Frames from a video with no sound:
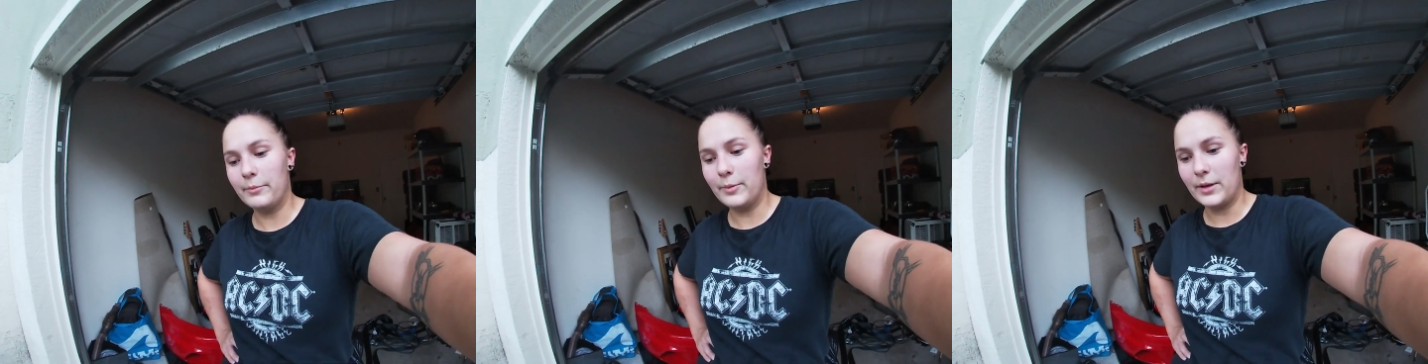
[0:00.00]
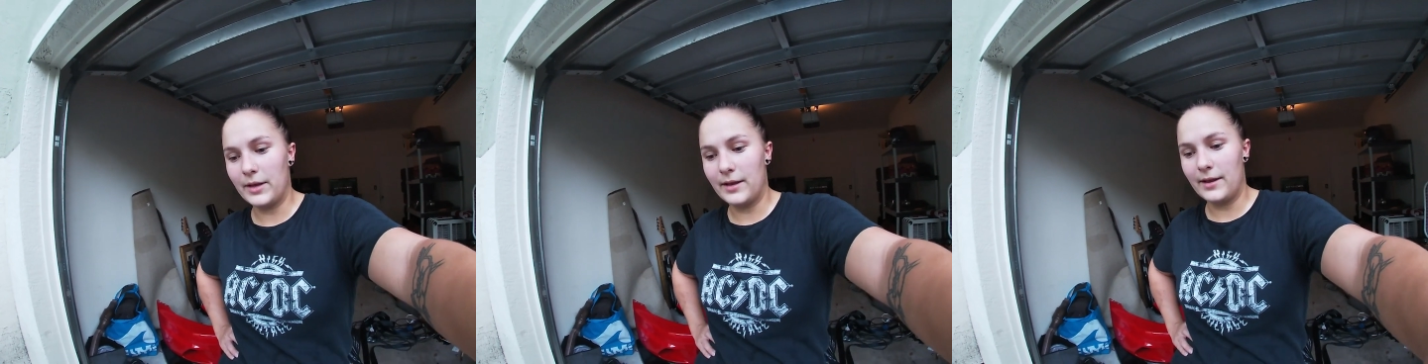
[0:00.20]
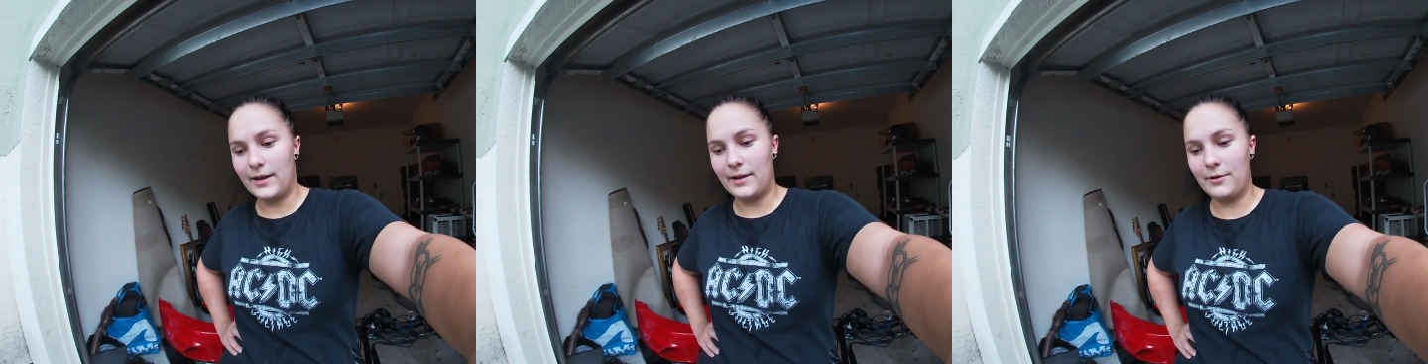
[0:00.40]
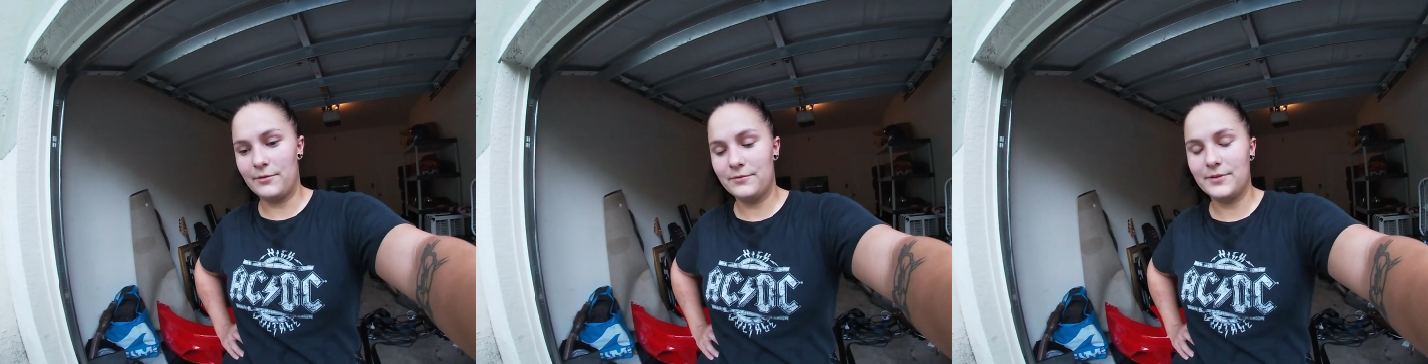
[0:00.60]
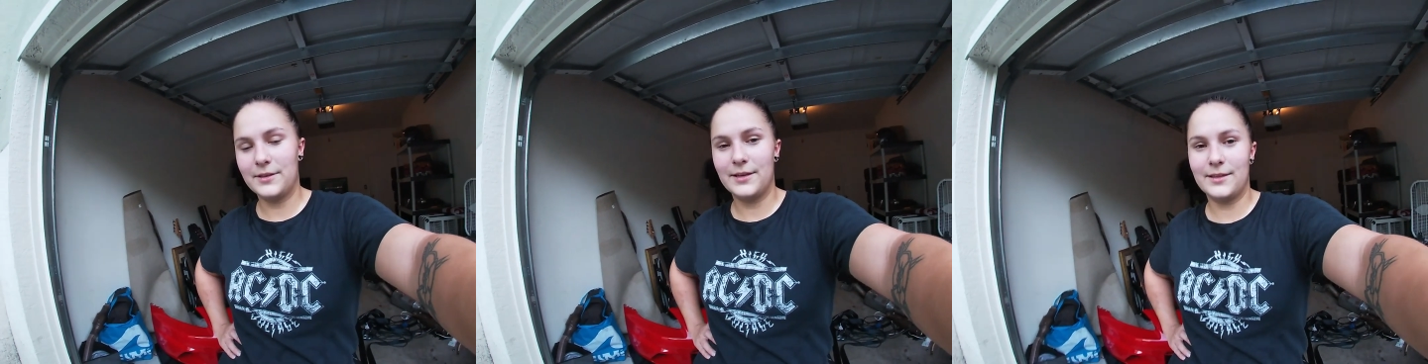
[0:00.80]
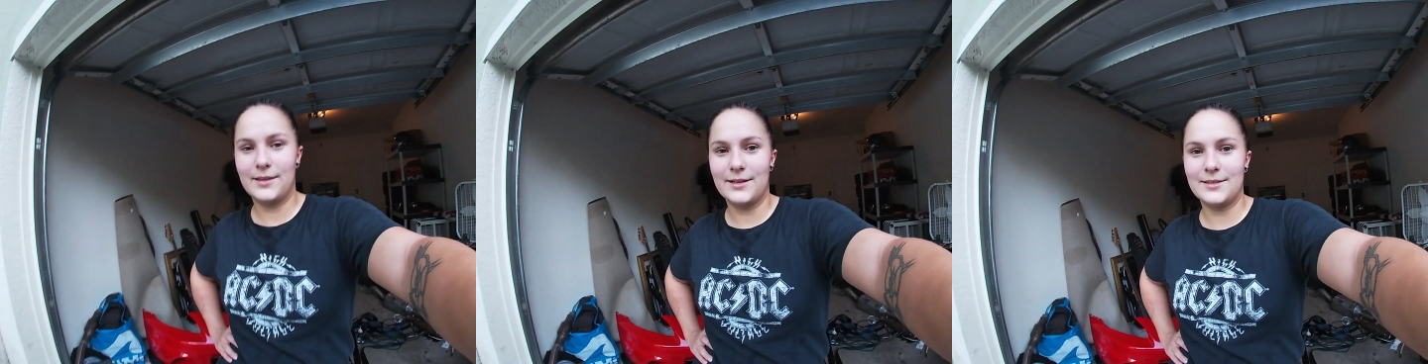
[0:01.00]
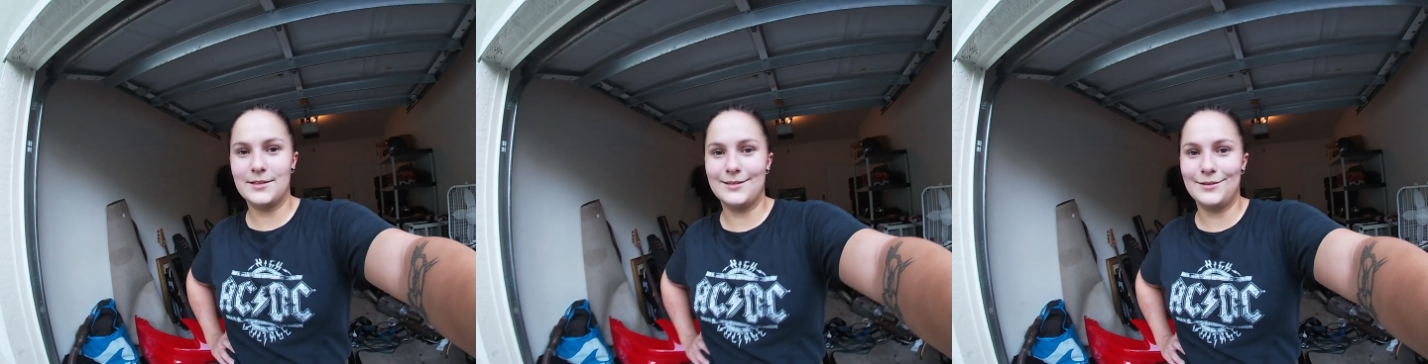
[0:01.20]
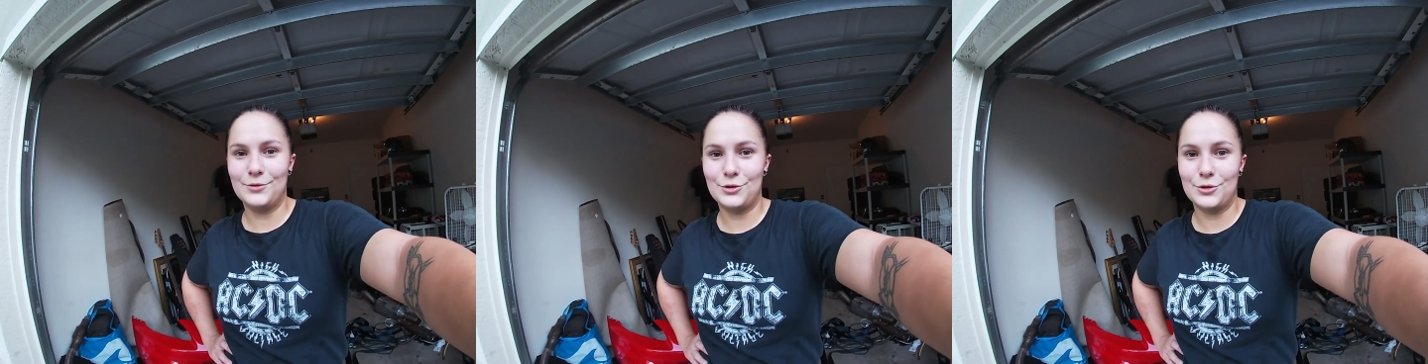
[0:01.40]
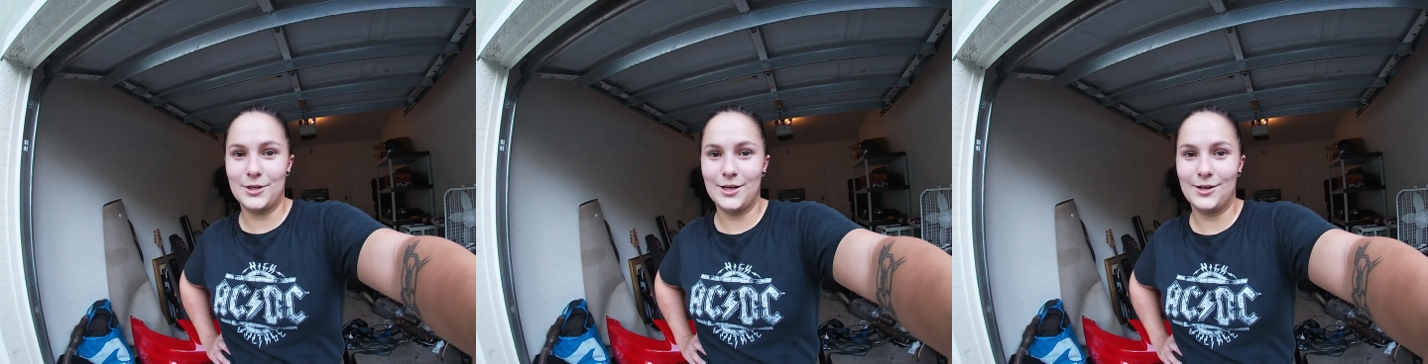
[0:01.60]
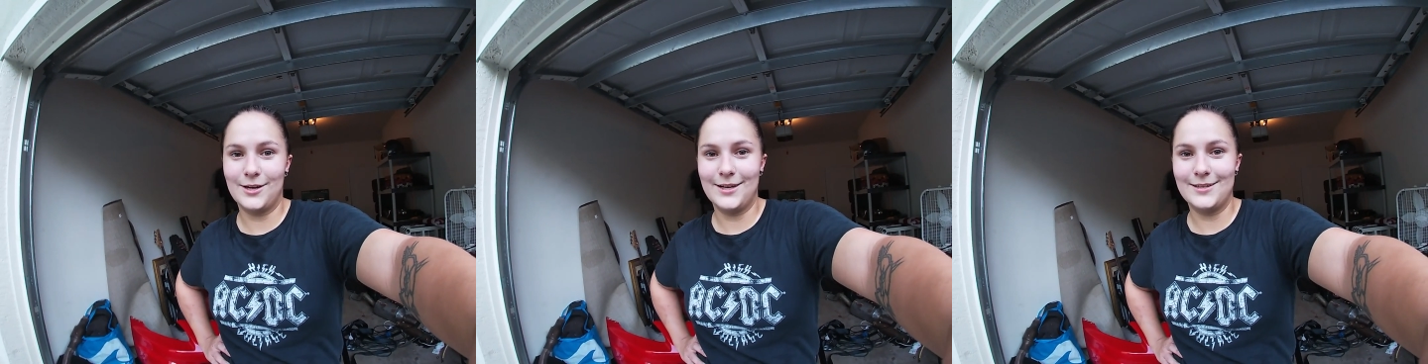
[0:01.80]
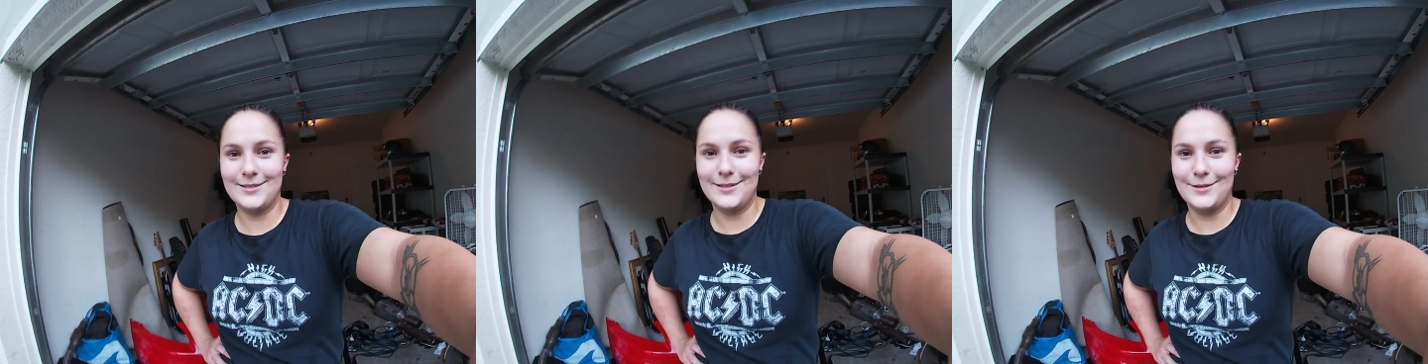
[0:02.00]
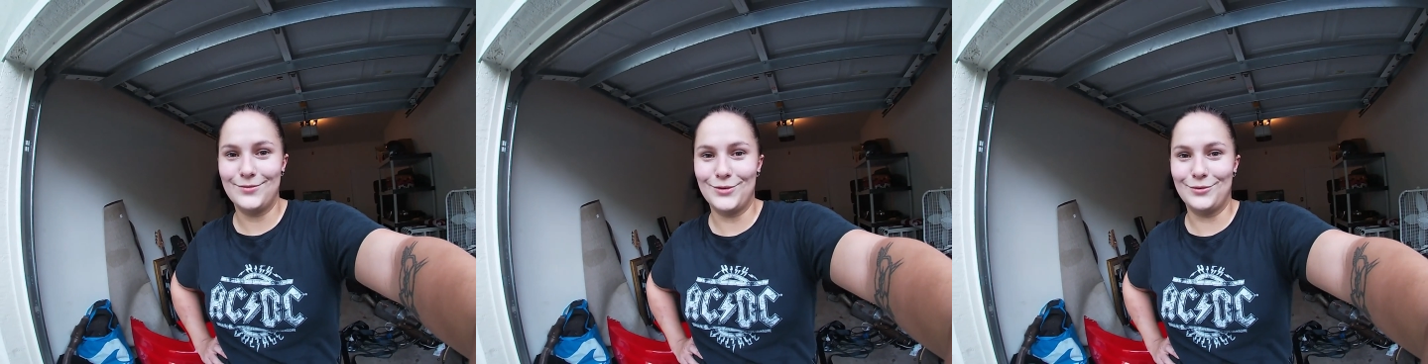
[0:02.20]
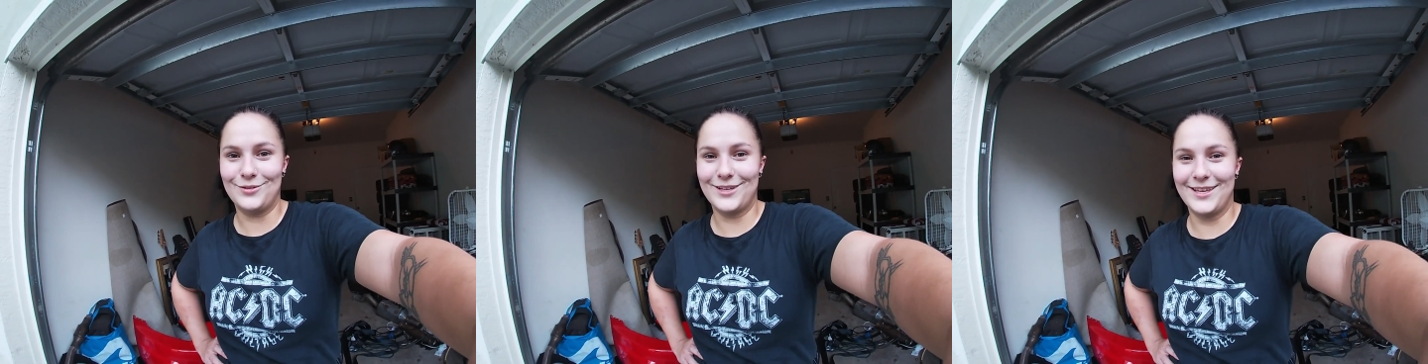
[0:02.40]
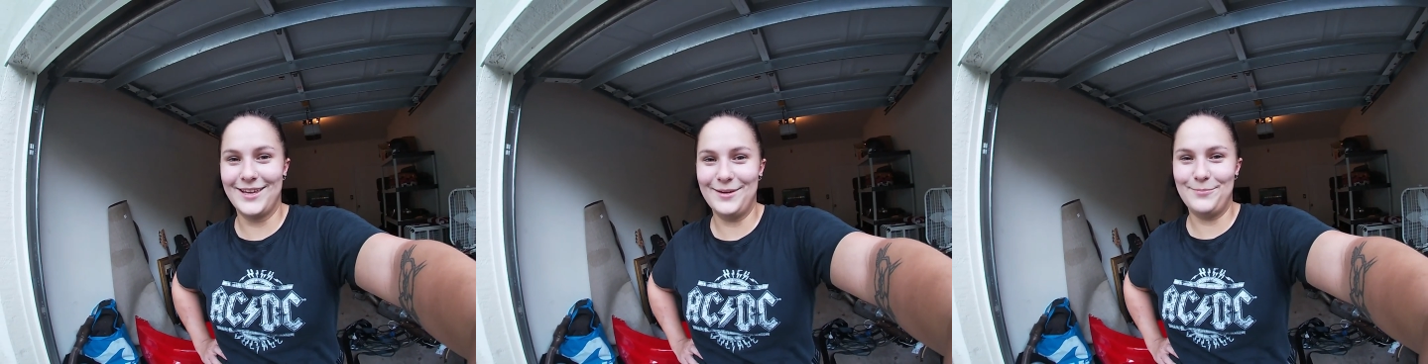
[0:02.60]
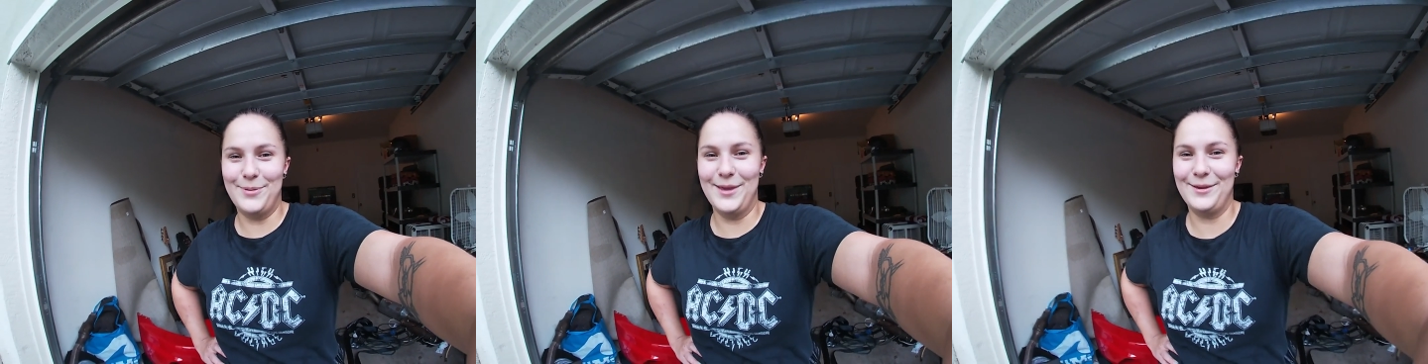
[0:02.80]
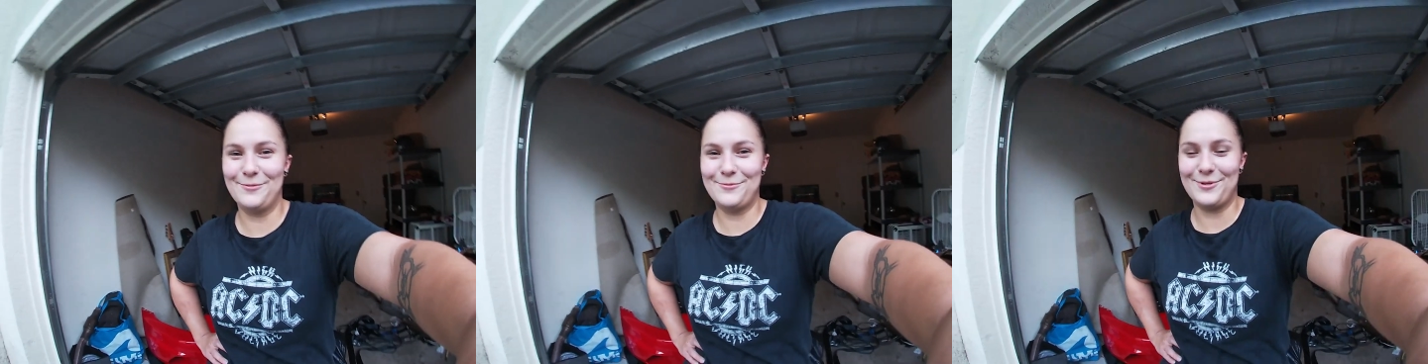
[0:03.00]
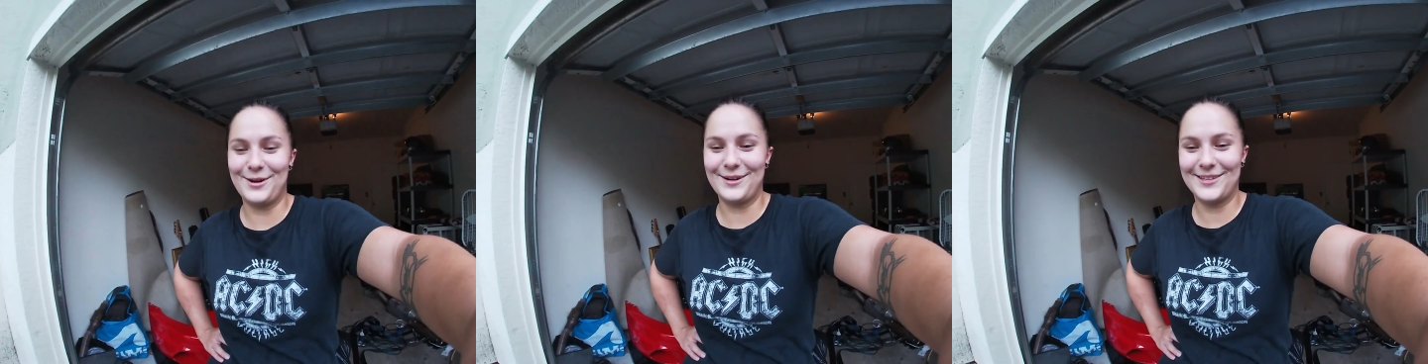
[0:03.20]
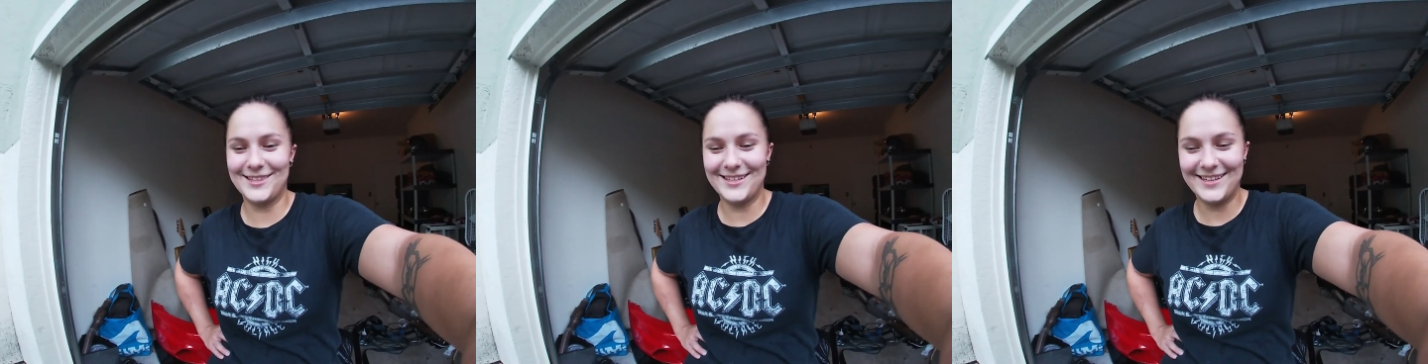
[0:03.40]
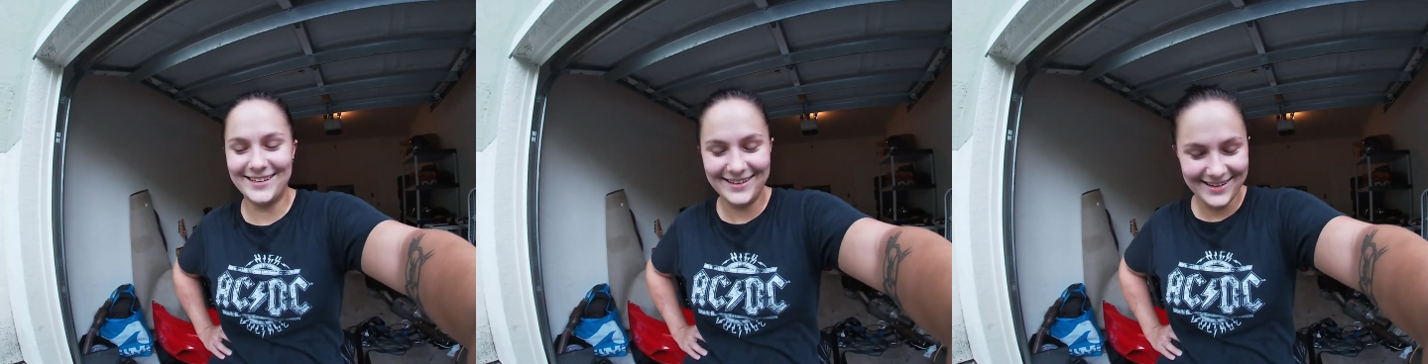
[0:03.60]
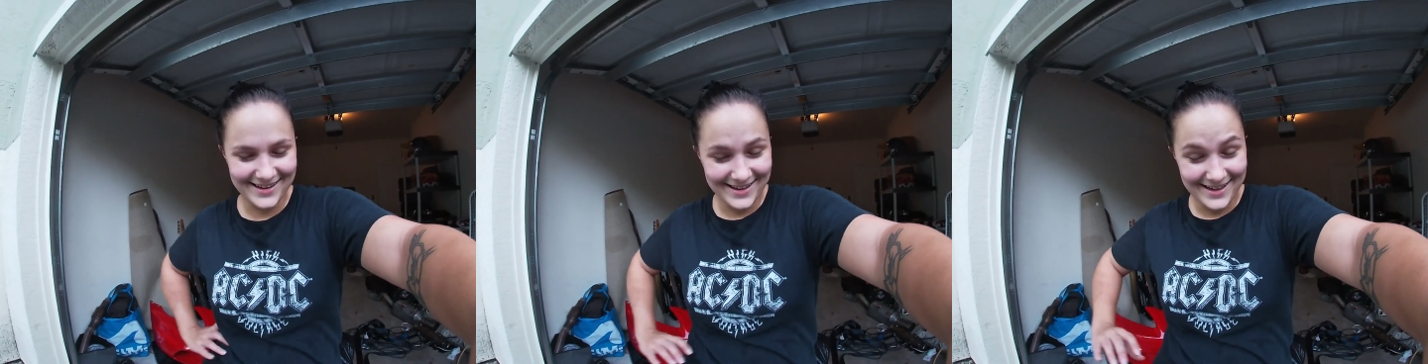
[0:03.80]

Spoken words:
But I don't feel like that's enough street cred to even really be worth it.